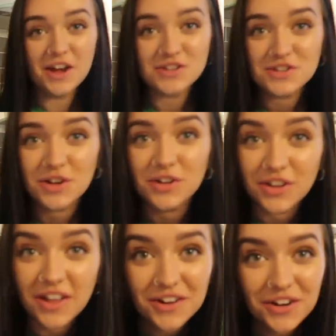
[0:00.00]
Just told
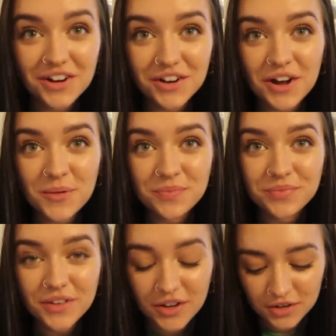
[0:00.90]
Lou that I got her
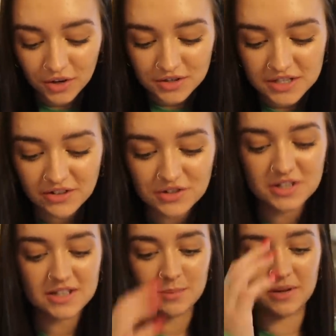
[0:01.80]
Coke Zero and
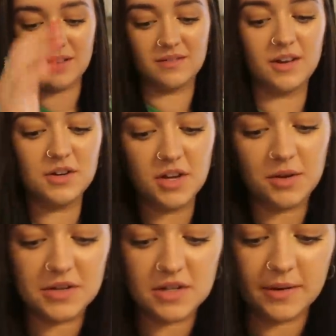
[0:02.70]
she sent me, I'll show you
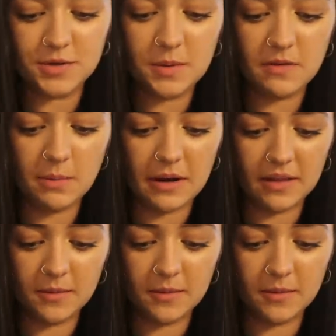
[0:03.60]
actually, should we replay